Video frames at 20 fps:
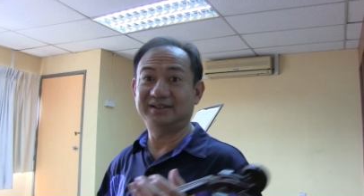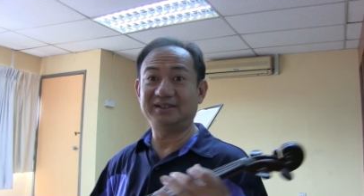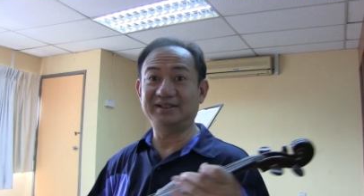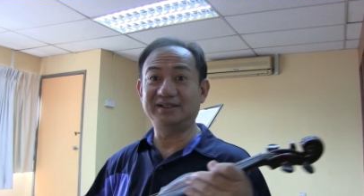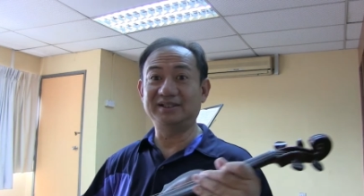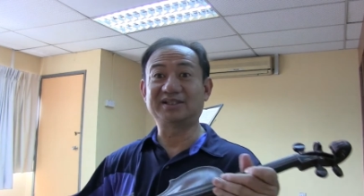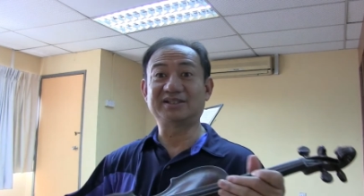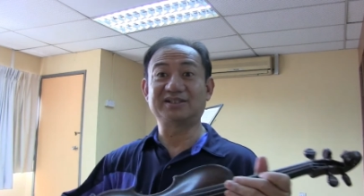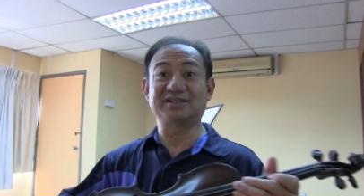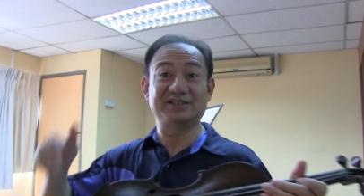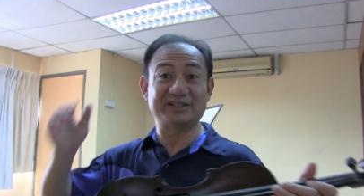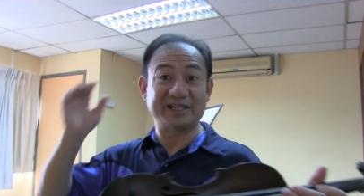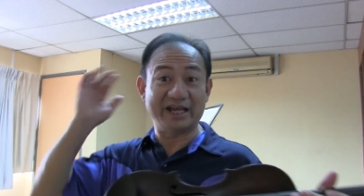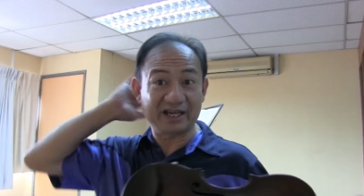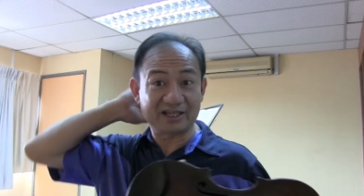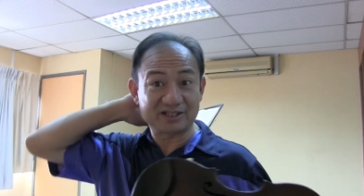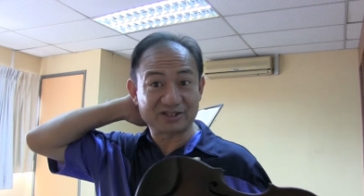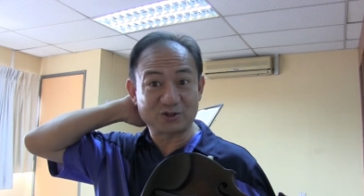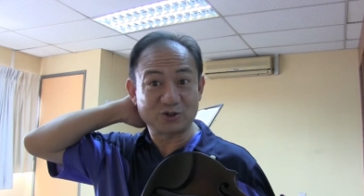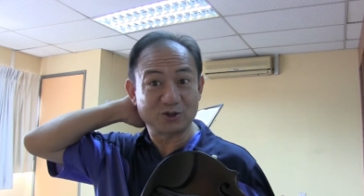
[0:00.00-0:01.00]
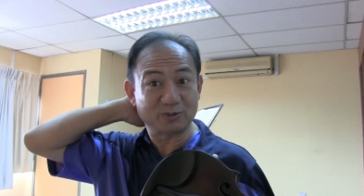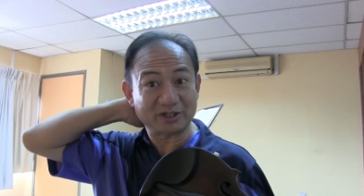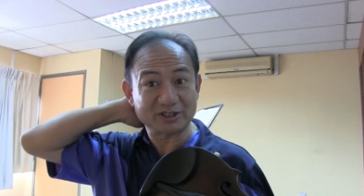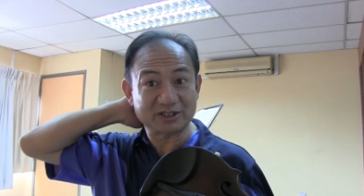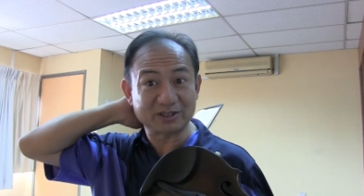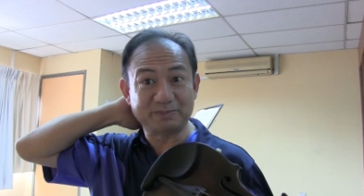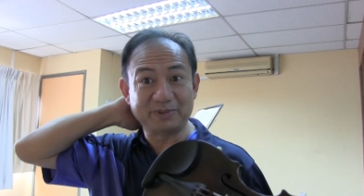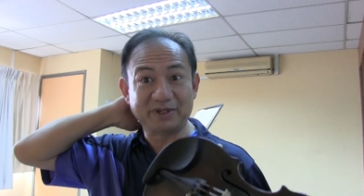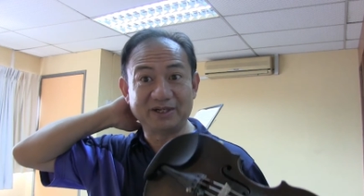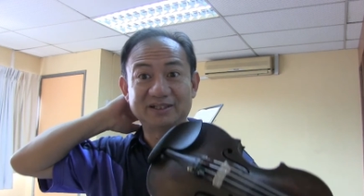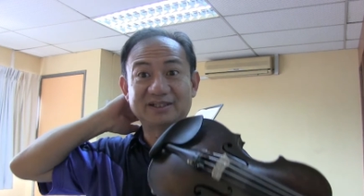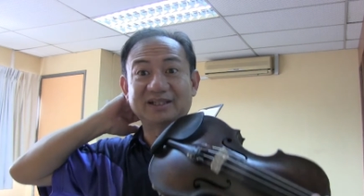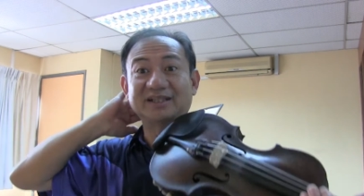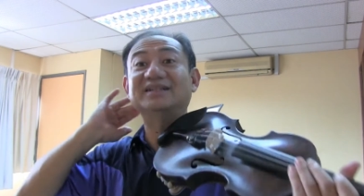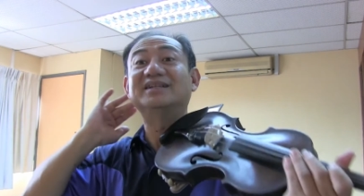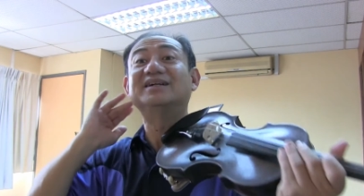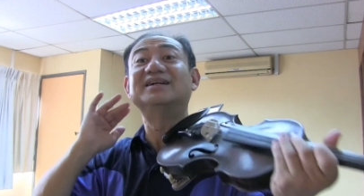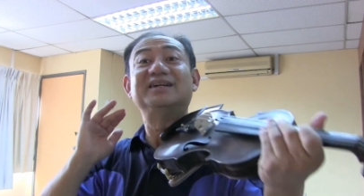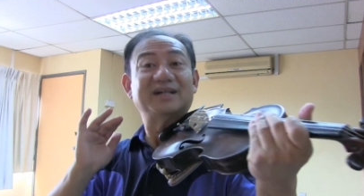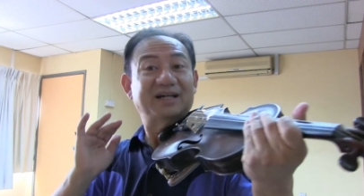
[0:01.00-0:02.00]
it takes too much
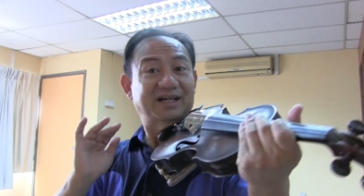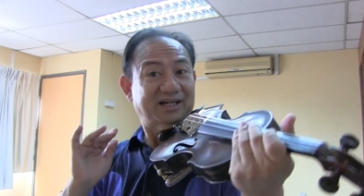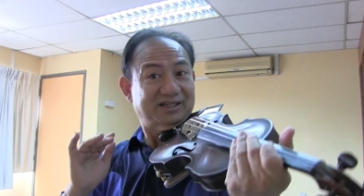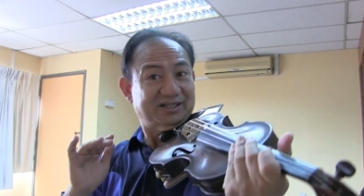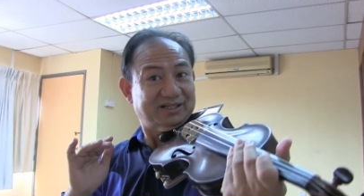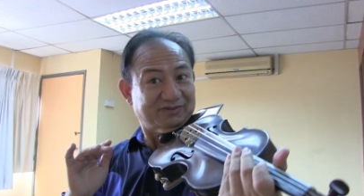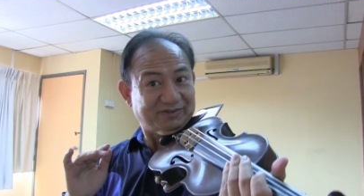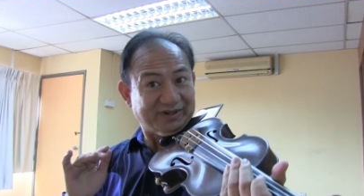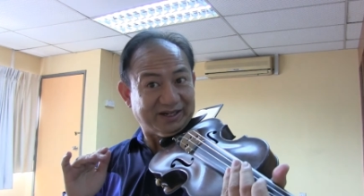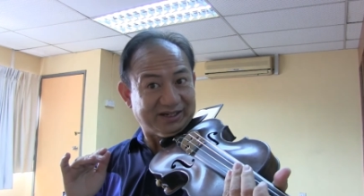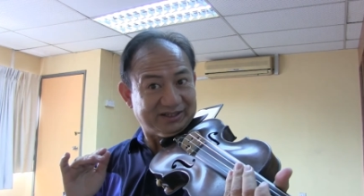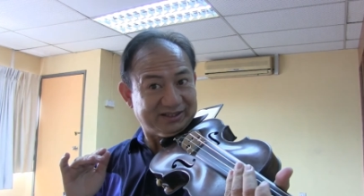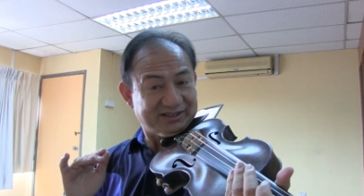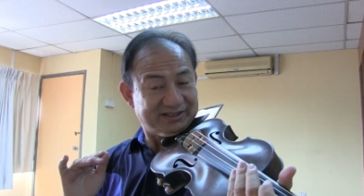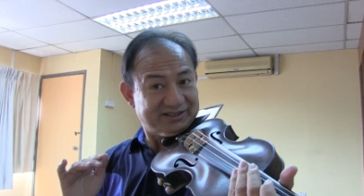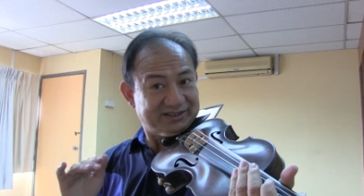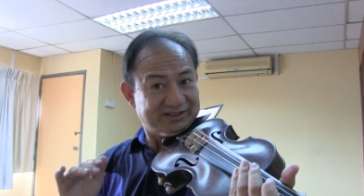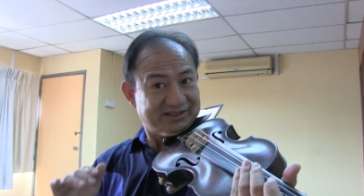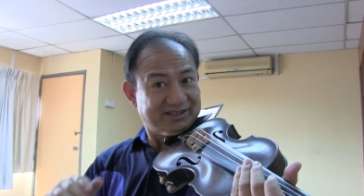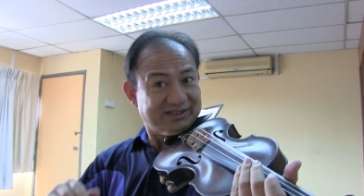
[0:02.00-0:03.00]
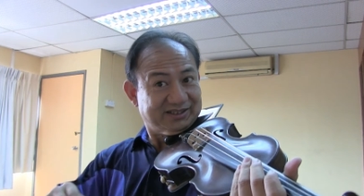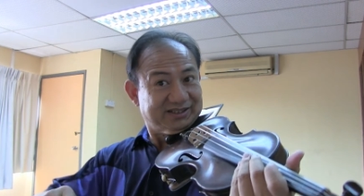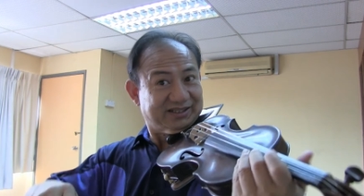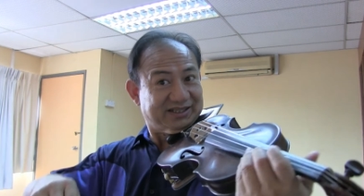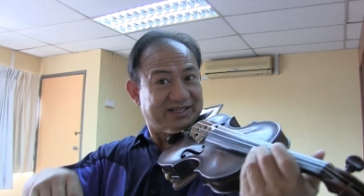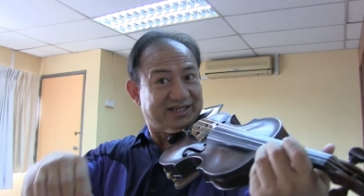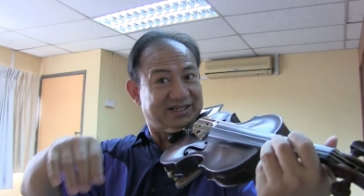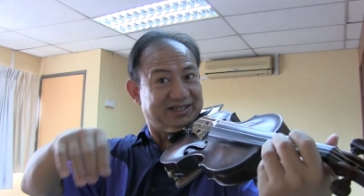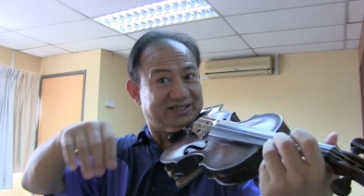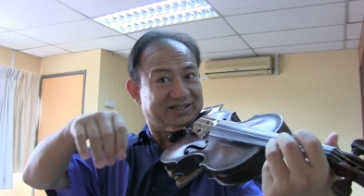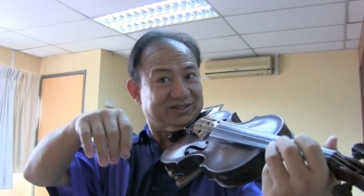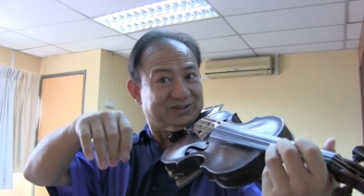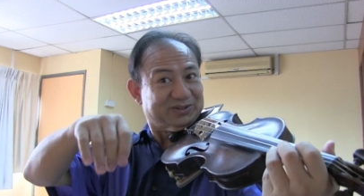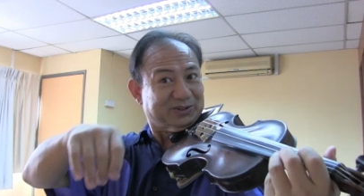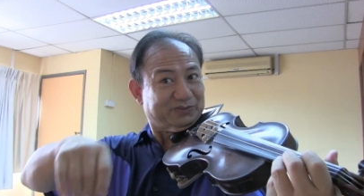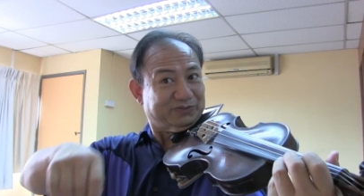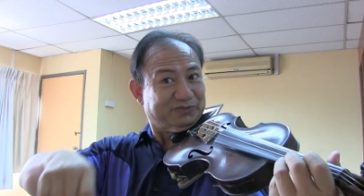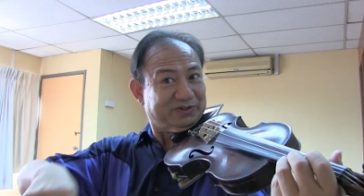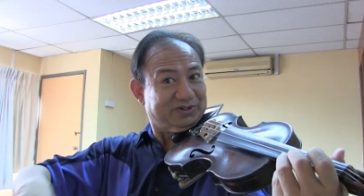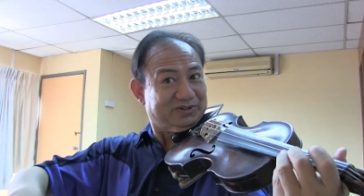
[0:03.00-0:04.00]
burden on the violin, then
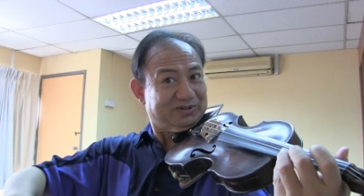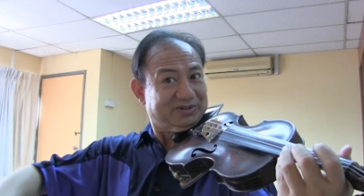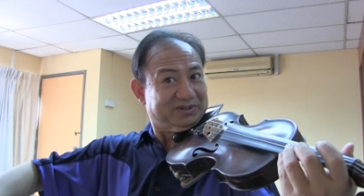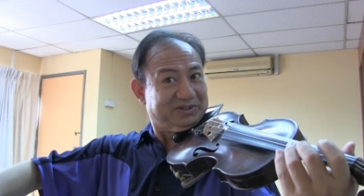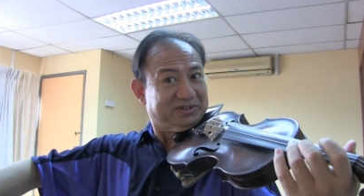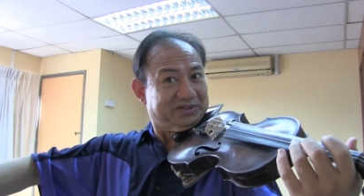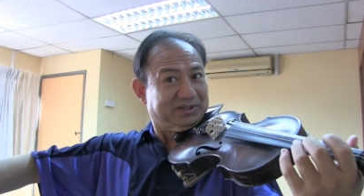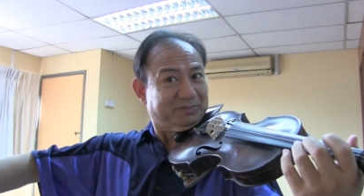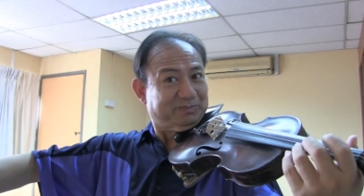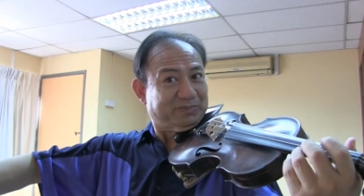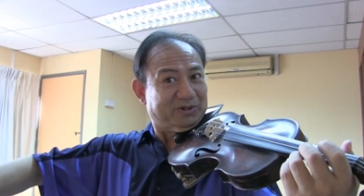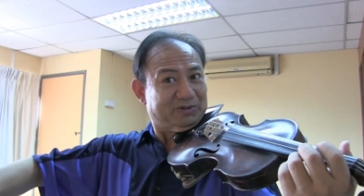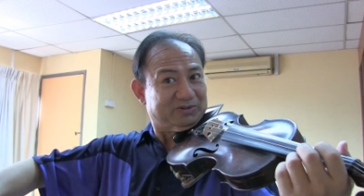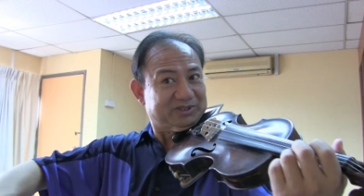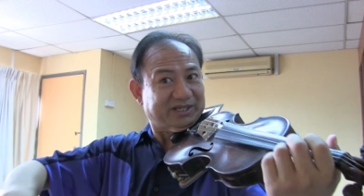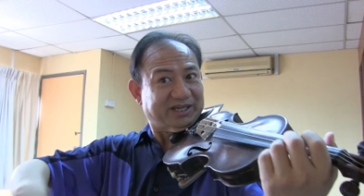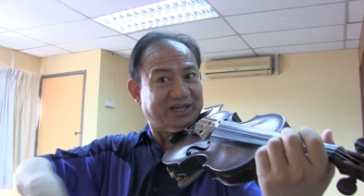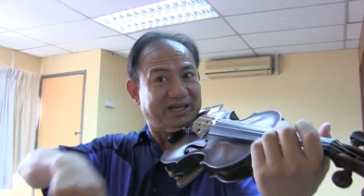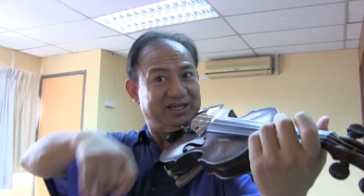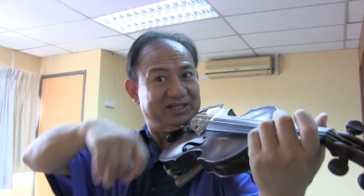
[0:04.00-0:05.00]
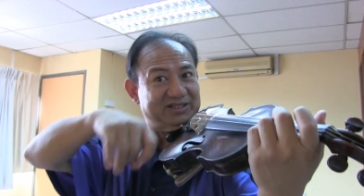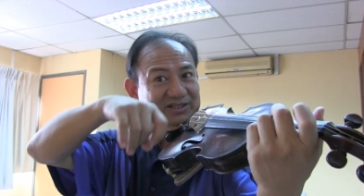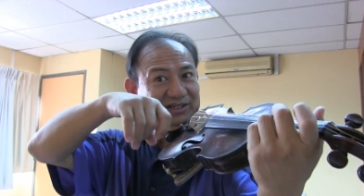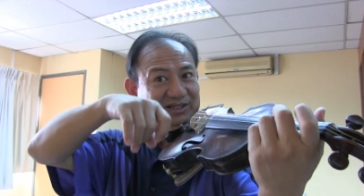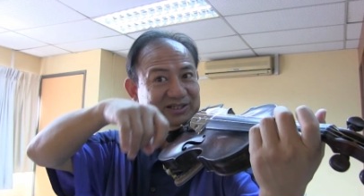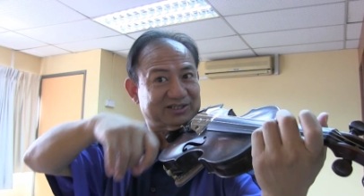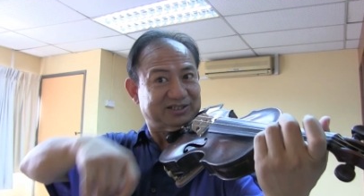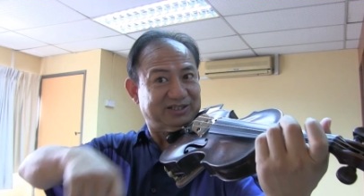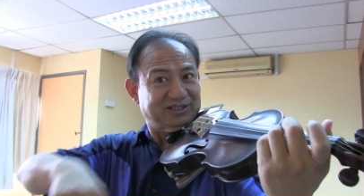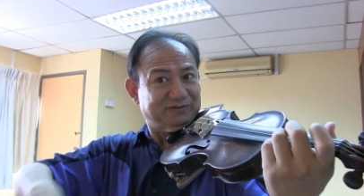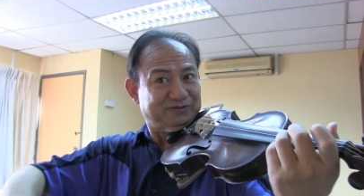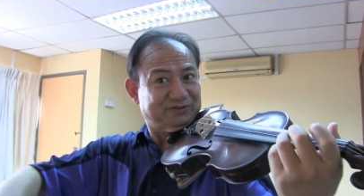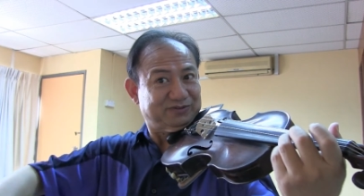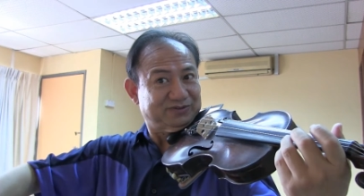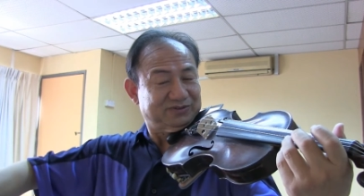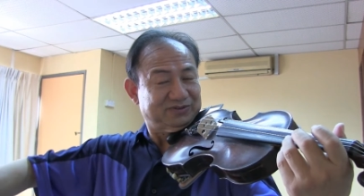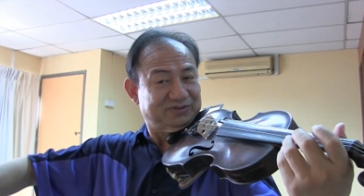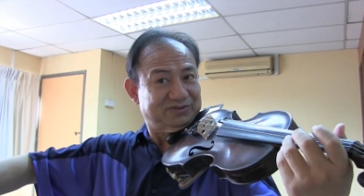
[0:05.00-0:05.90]
you feel that both hands are stiff.